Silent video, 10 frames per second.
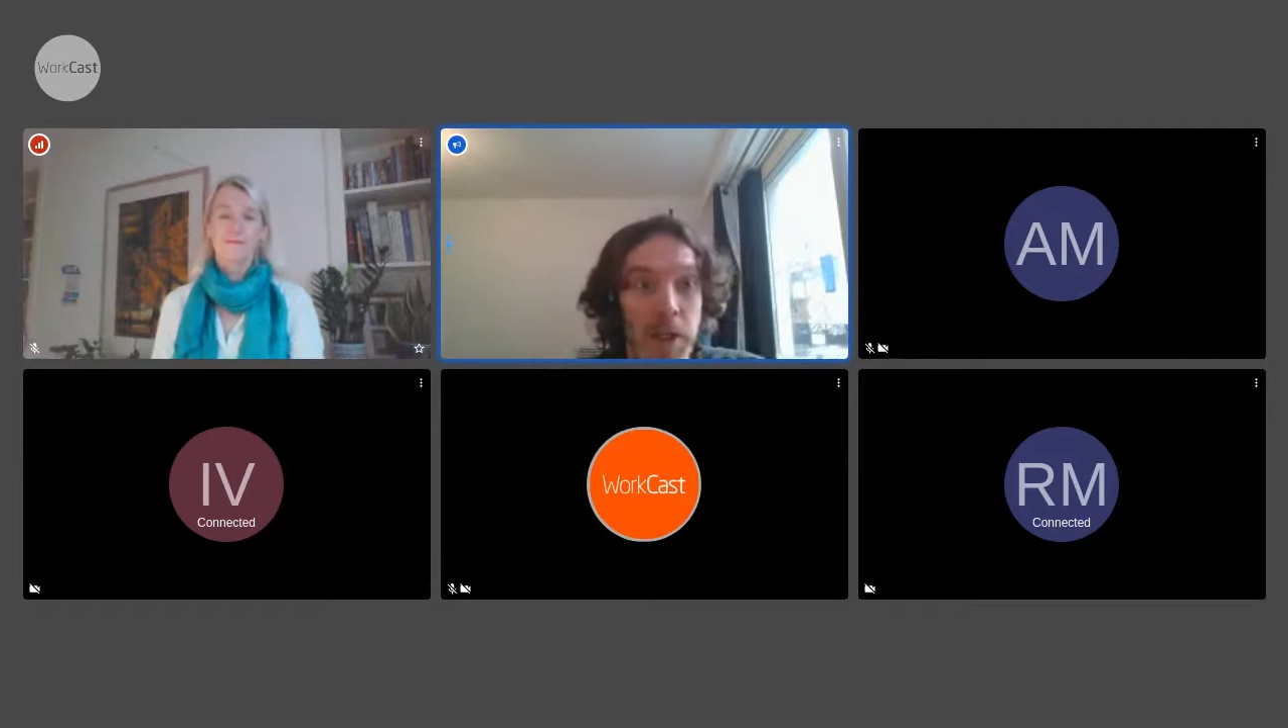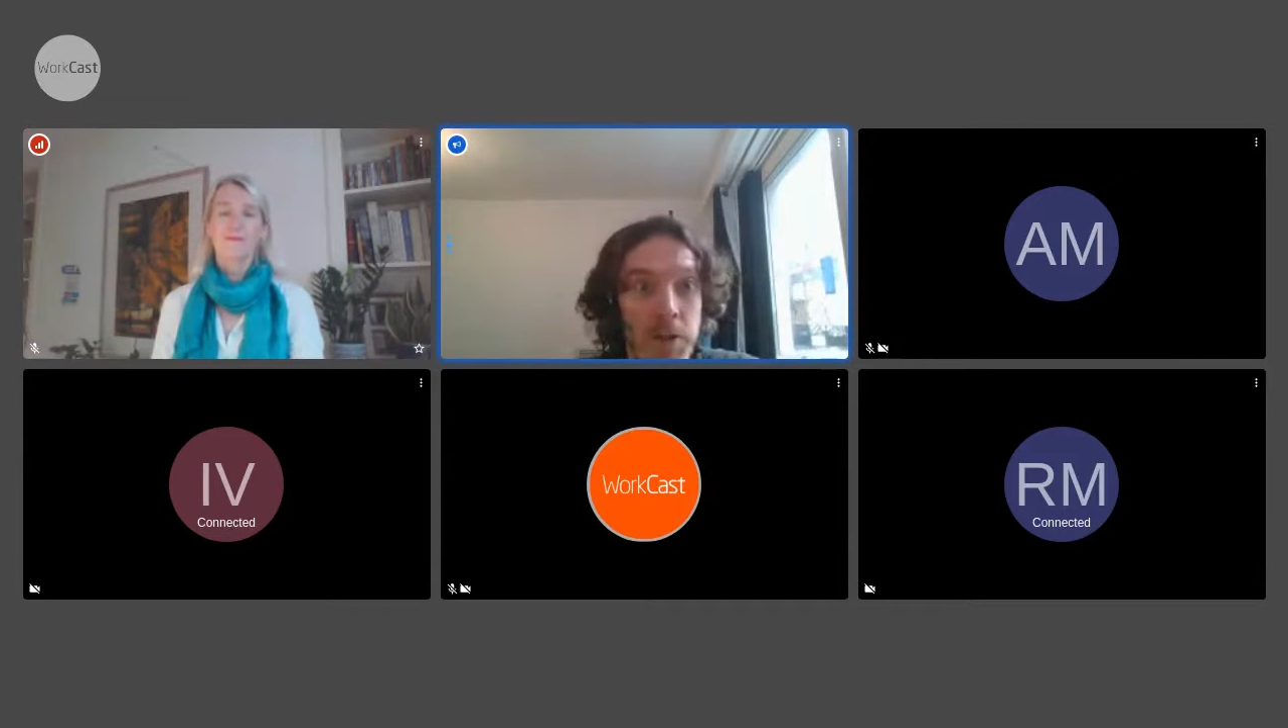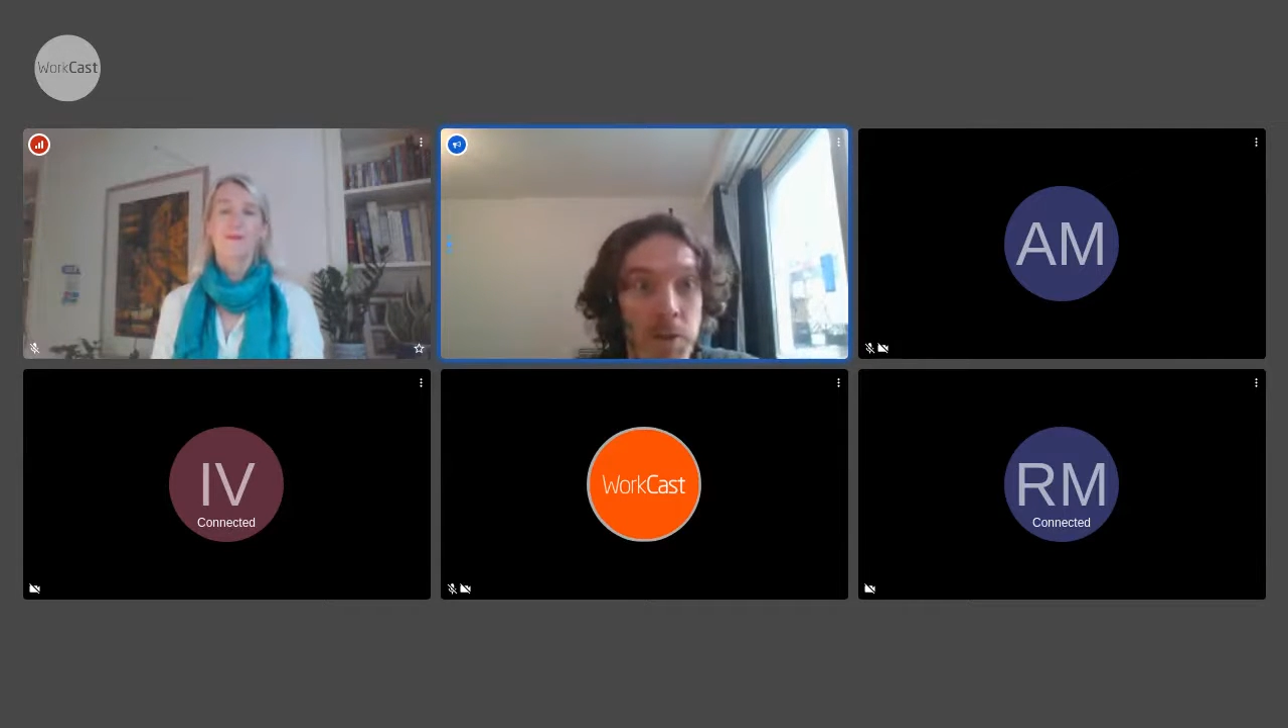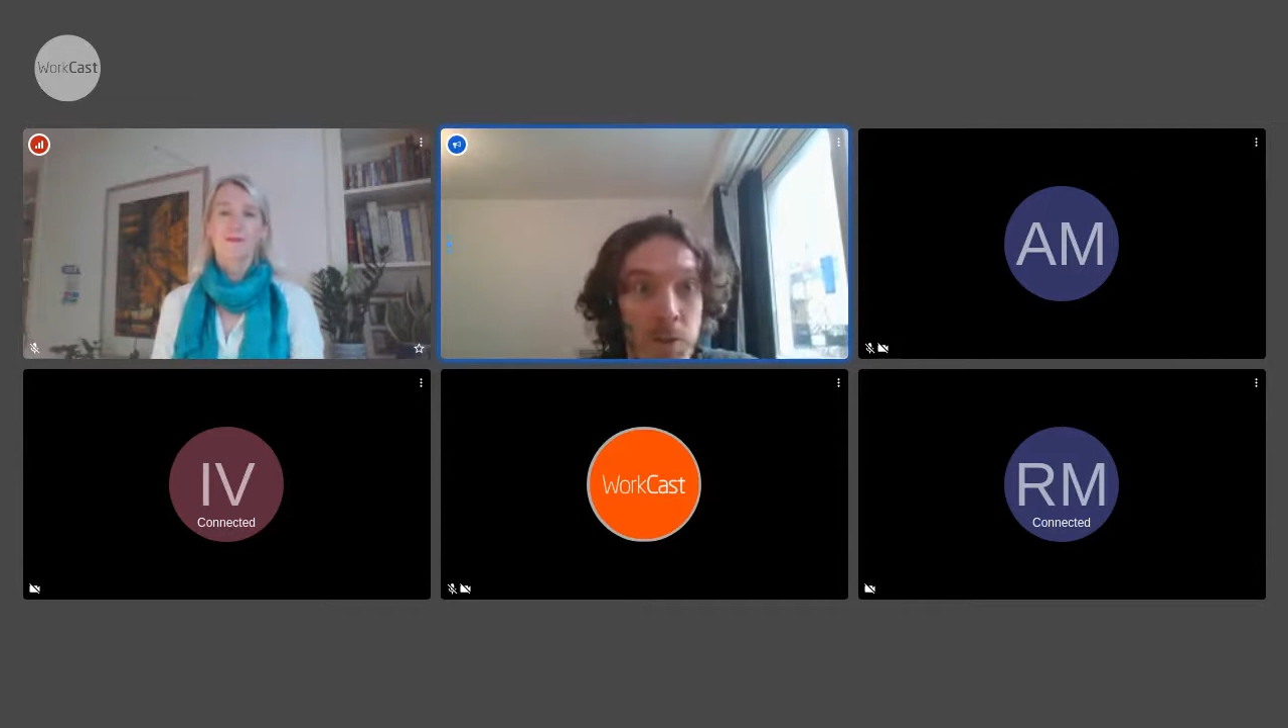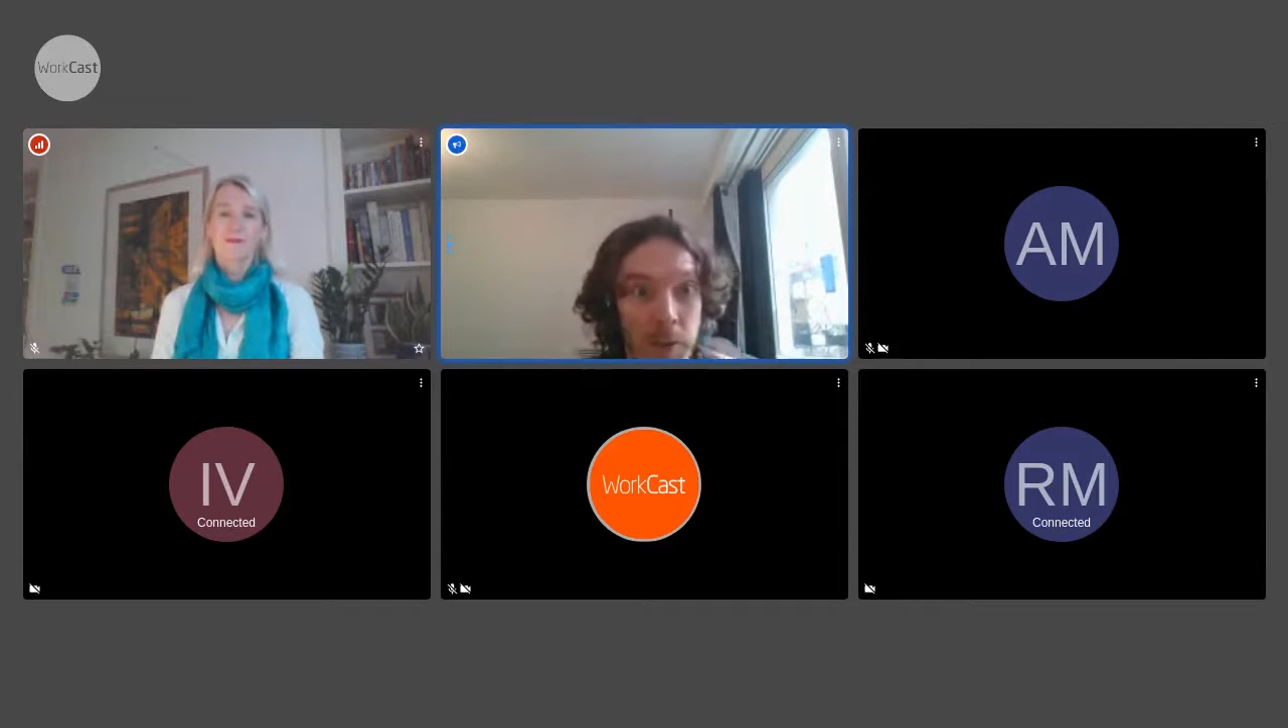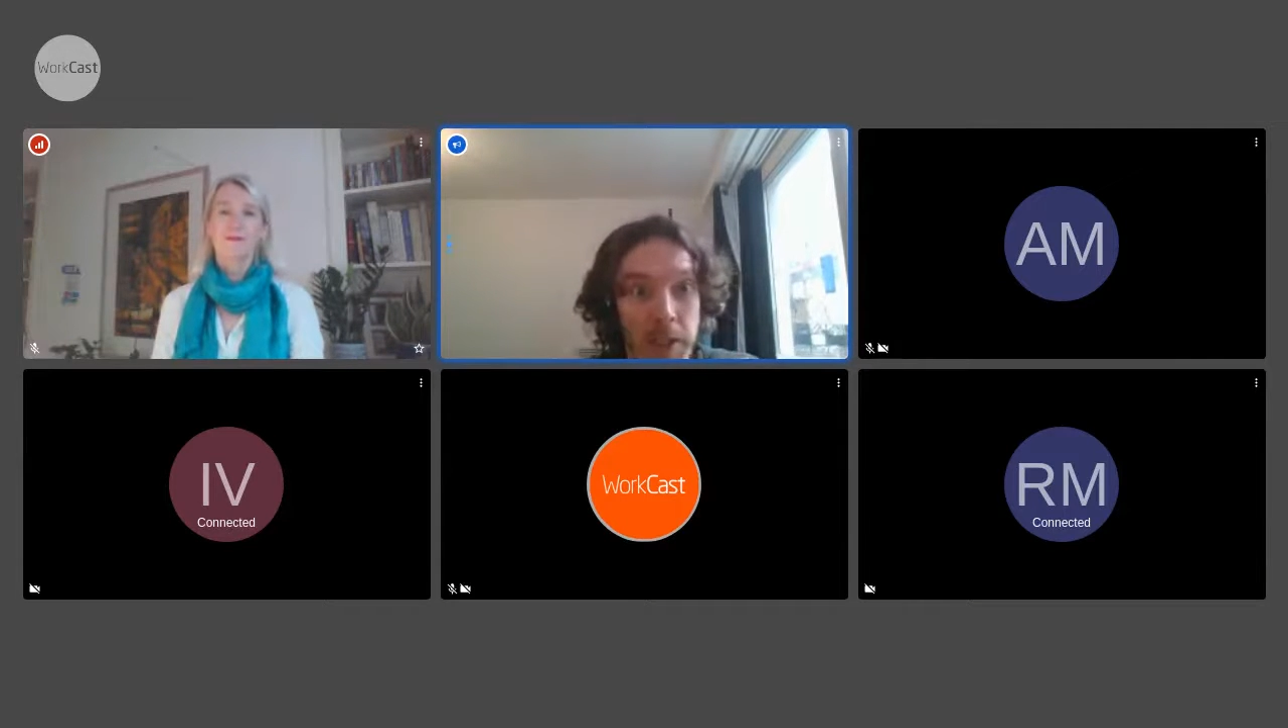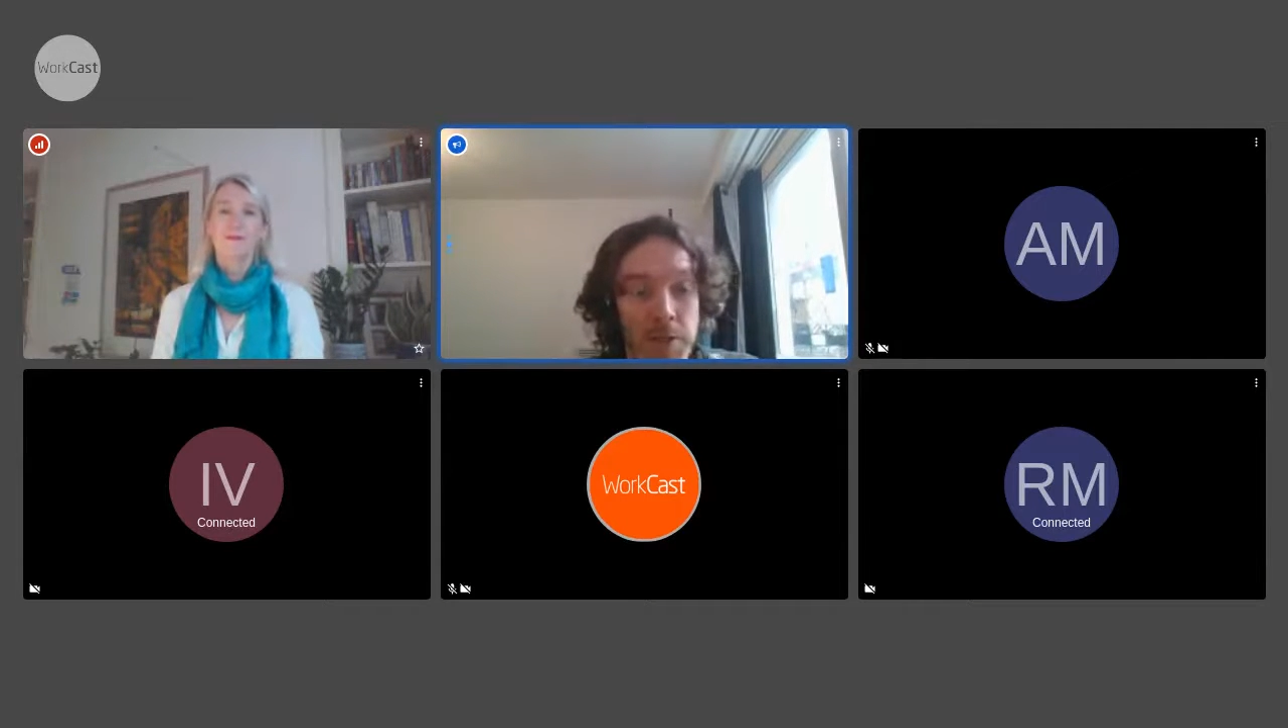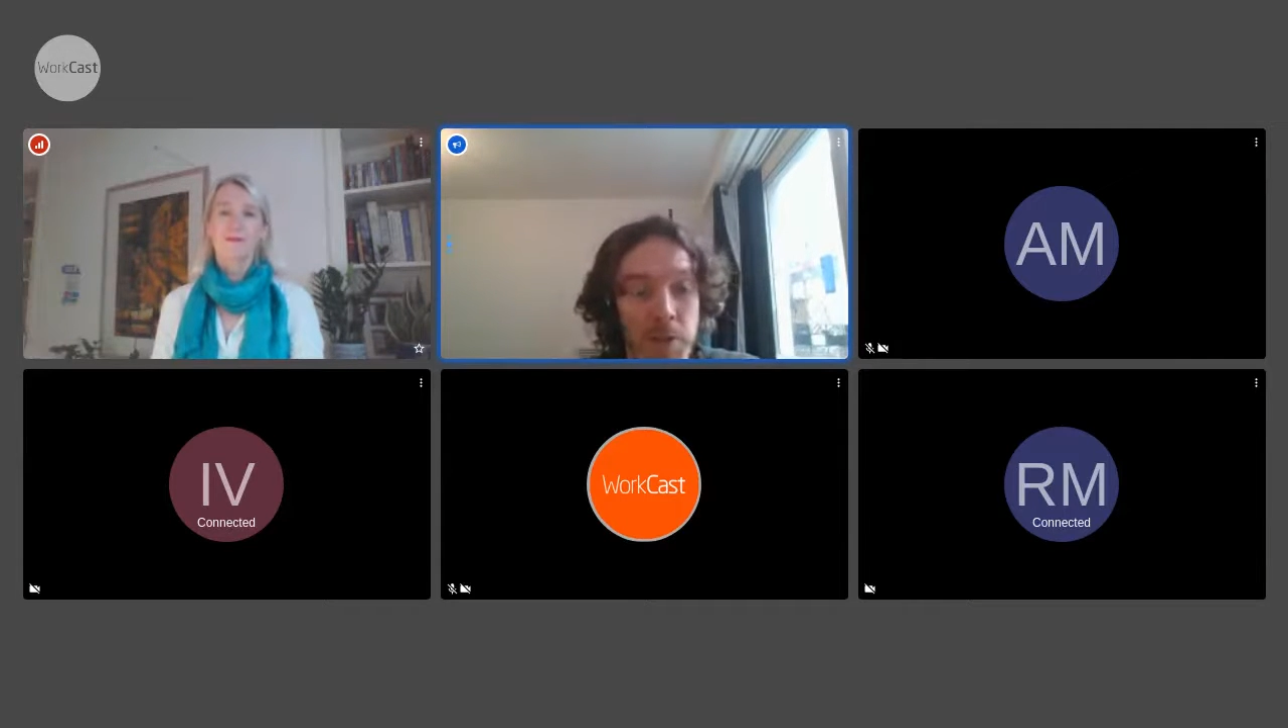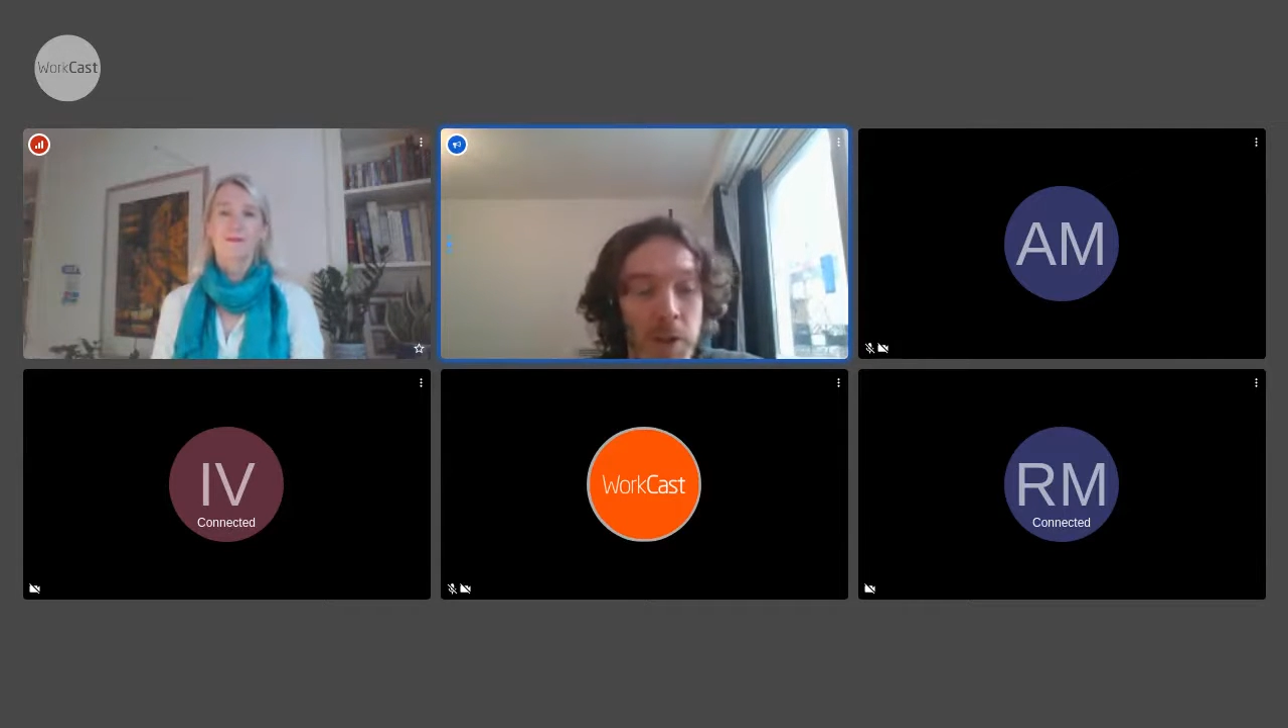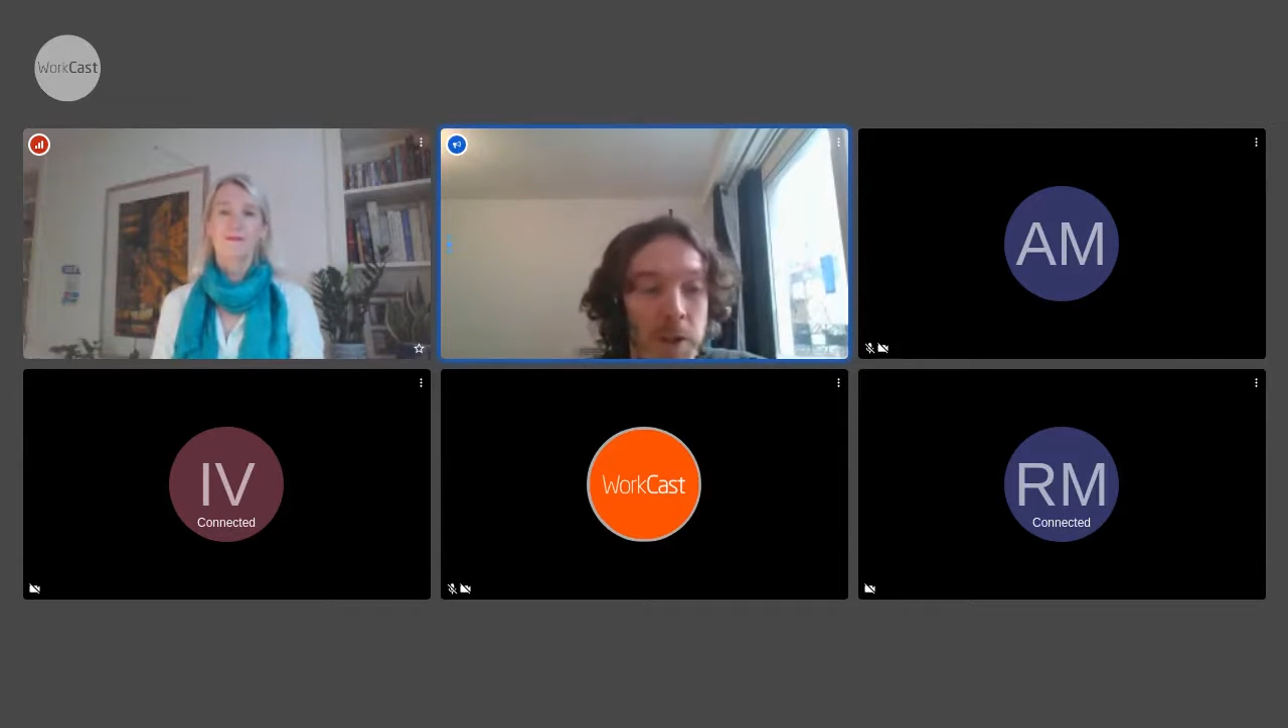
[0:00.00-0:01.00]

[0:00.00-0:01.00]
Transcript: the actual Cancer